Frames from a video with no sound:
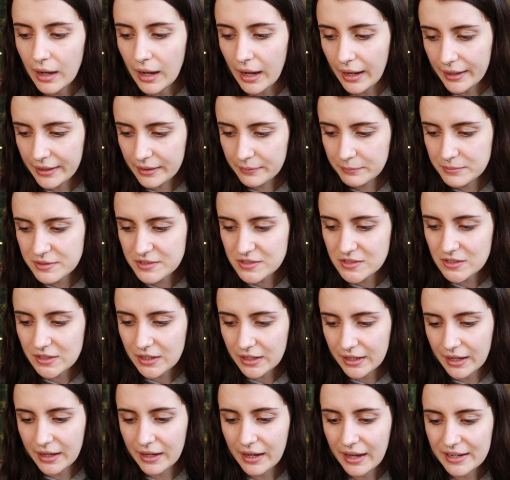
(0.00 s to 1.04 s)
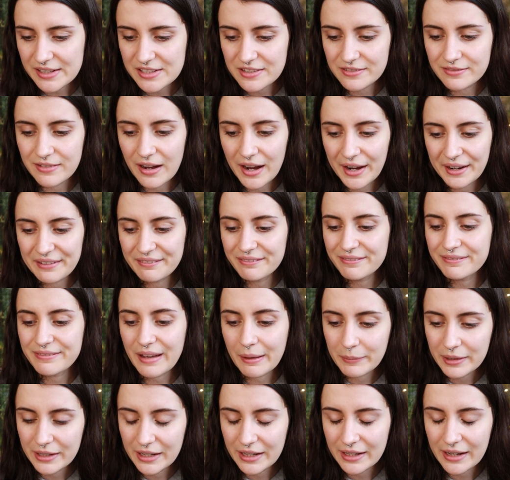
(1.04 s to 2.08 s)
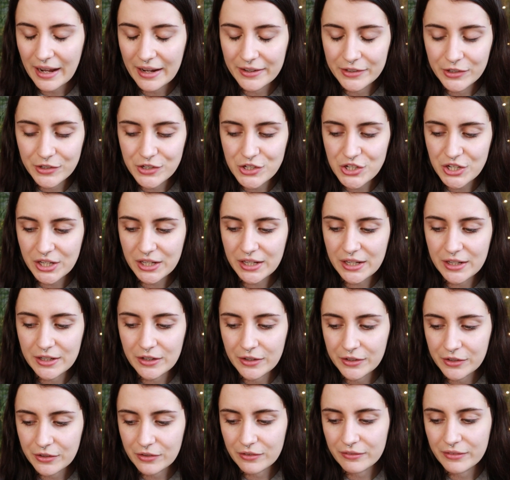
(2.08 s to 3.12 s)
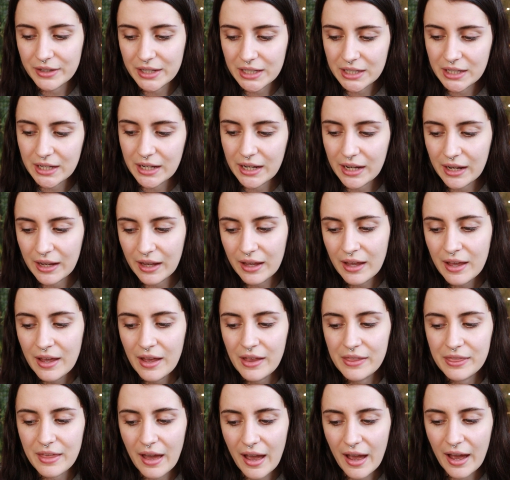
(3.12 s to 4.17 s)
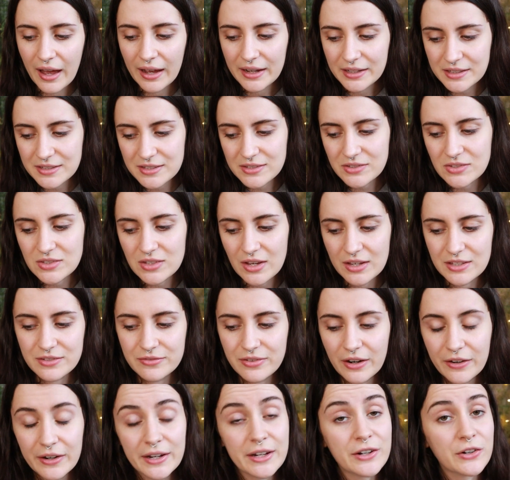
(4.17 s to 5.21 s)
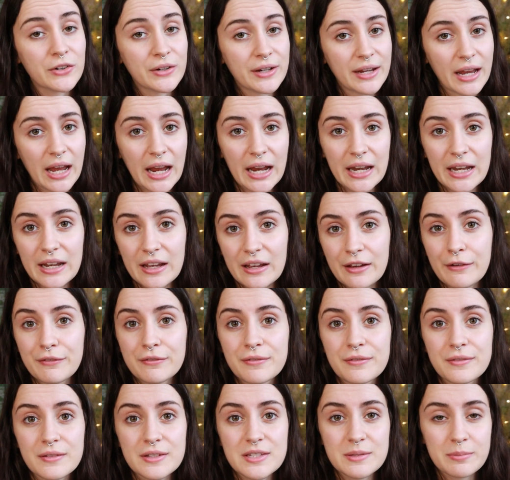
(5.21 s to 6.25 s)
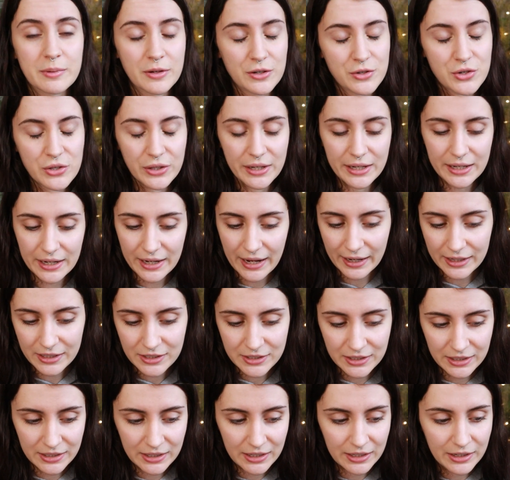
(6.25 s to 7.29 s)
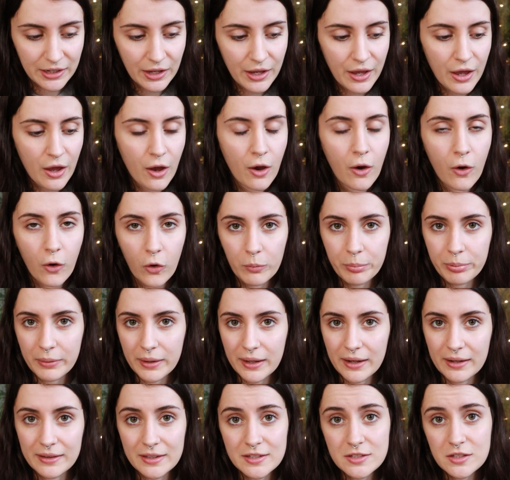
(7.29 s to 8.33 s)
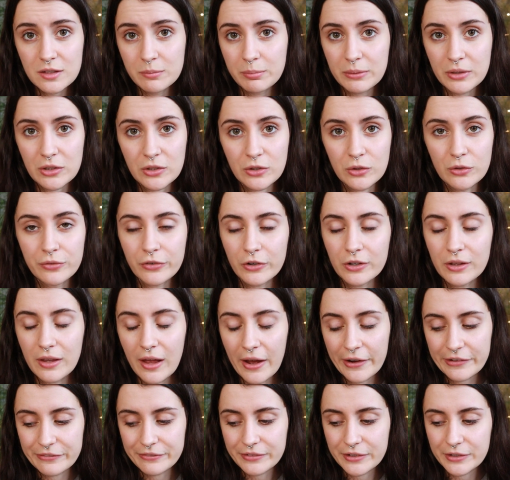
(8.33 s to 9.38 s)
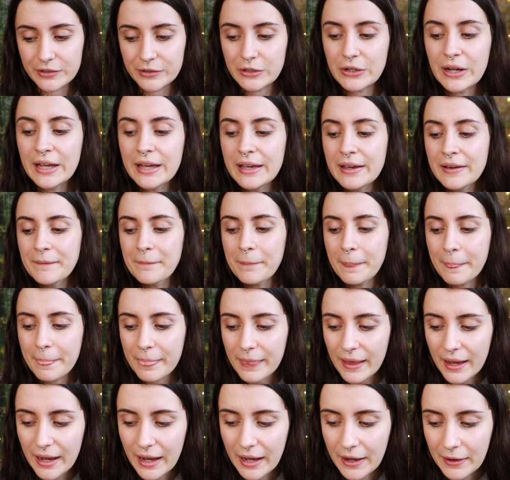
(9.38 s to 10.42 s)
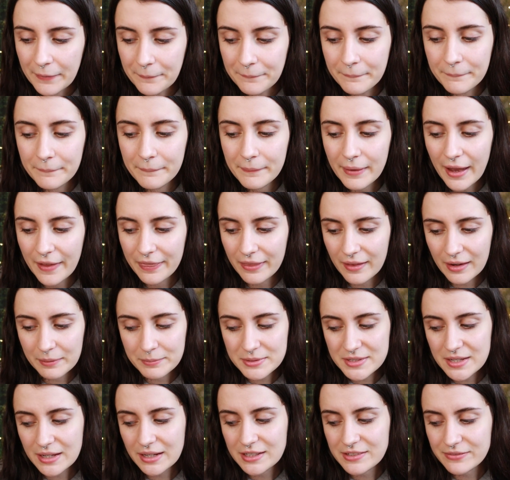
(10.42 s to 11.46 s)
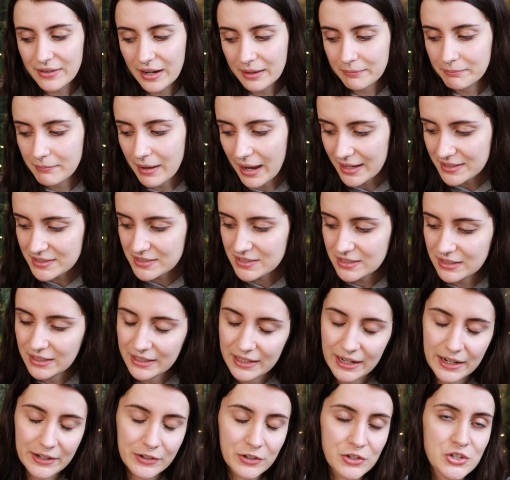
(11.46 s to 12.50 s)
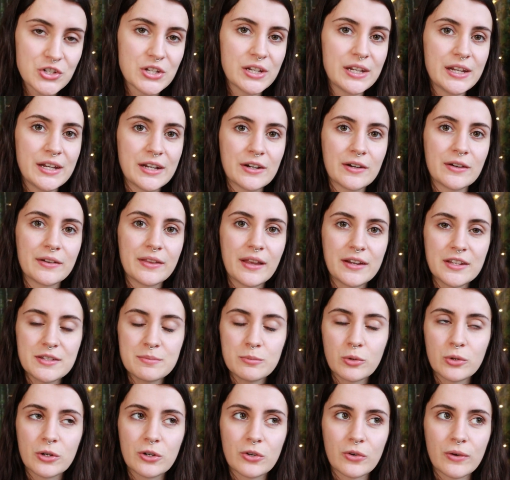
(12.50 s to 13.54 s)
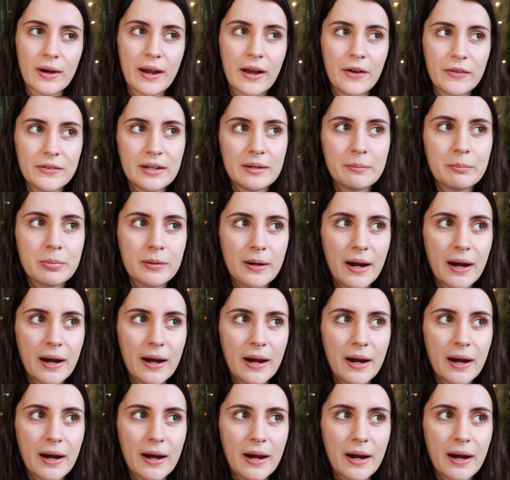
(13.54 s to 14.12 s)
I am seeing a divine feminine energy here in your reading that is very creative, spiritually connected, open. This could be you for a lot of you. Um, and then I'm seeing a divine masculine energy here that is more grounded,